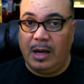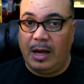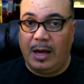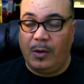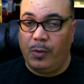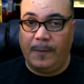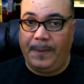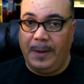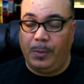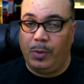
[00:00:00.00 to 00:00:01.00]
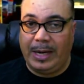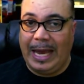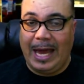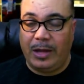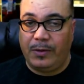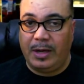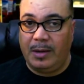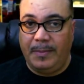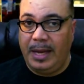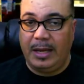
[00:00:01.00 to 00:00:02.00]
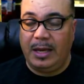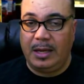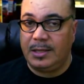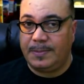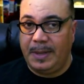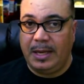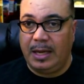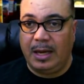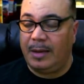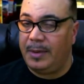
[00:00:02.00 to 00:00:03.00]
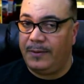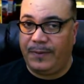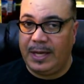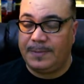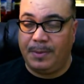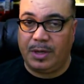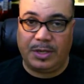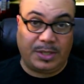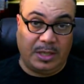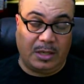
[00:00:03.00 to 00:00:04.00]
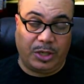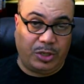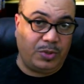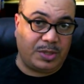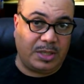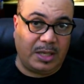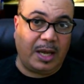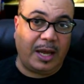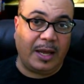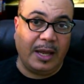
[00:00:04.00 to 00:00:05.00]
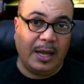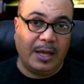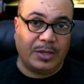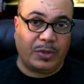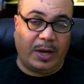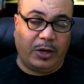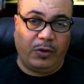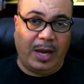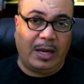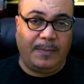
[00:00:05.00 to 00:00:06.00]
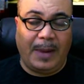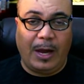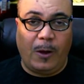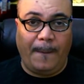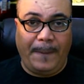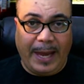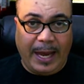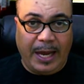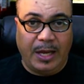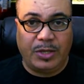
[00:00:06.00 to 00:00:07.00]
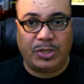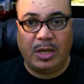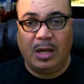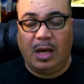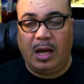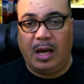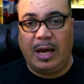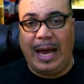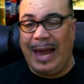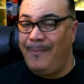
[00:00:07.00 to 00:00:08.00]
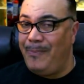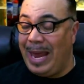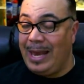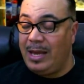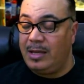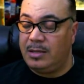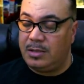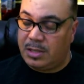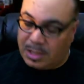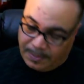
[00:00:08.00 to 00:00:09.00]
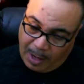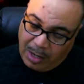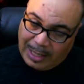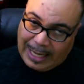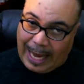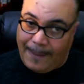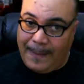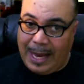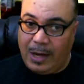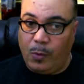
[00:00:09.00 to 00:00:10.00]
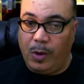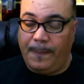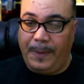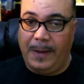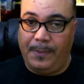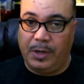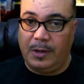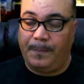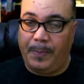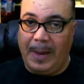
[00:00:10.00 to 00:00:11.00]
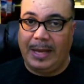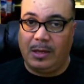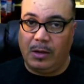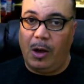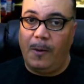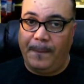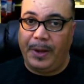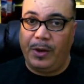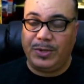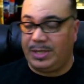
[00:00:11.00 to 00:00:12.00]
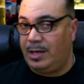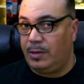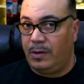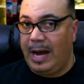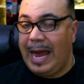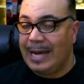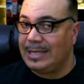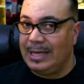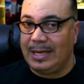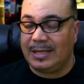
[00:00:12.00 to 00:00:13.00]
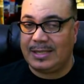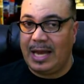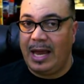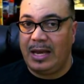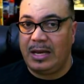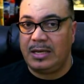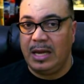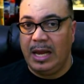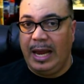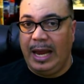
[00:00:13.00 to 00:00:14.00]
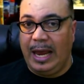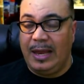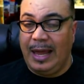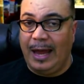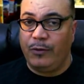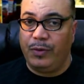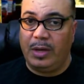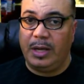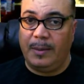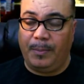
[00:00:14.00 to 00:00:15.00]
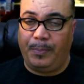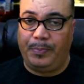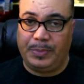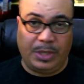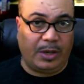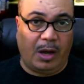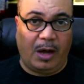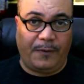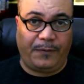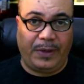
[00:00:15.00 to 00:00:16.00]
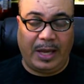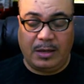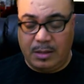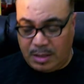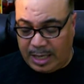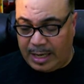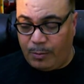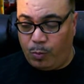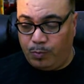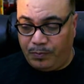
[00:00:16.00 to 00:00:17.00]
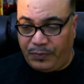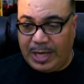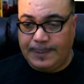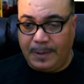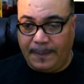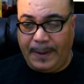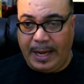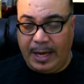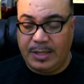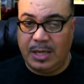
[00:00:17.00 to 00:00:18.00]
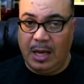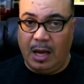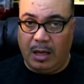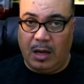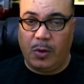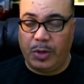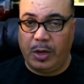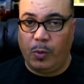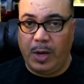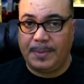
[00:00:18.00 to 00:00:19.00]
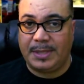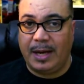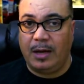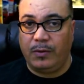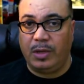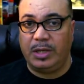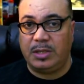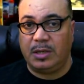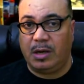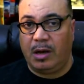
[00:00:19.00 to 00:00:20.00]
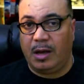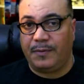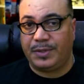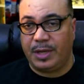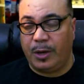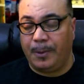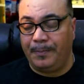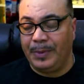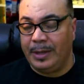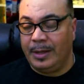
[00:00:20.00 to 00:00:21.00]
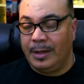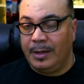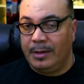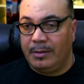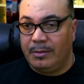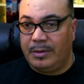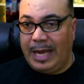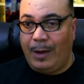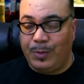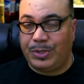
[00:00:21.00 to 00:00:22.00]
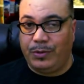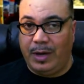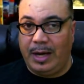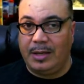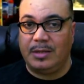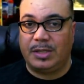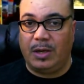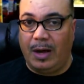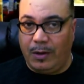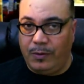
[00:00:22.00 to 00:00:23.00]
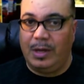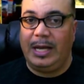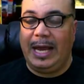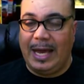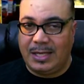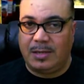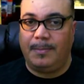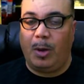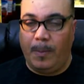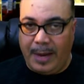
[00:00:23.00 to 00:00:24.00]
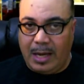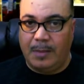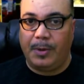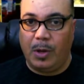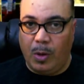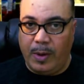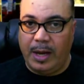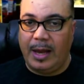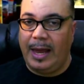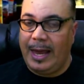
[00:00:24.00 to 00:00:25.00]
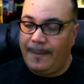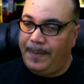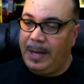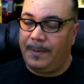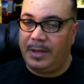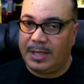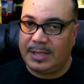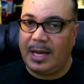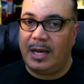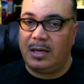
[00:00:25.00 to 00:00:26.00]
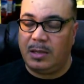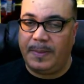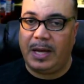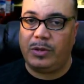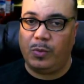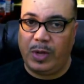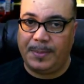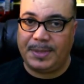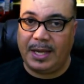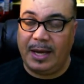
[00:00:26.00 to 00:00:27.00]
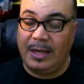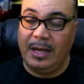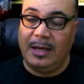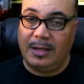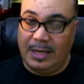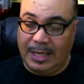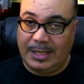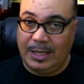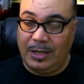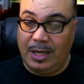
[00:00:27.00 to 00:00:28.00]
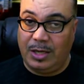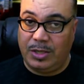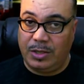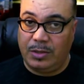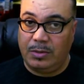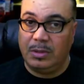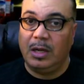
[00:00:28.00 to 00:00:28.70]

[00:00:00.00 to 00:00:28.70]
uh, where people were gathering and meeting and speaking. I mean, Facebook is still huge today. So I created my own page. Uh, I made it smartly. I made it where people could make their own posts, interact, and get excited, and that really took off. That that Facebook page, along with our website, really took off. So that was great. So I really had some momentum going. I had people excited about the website. The next thing you need to do,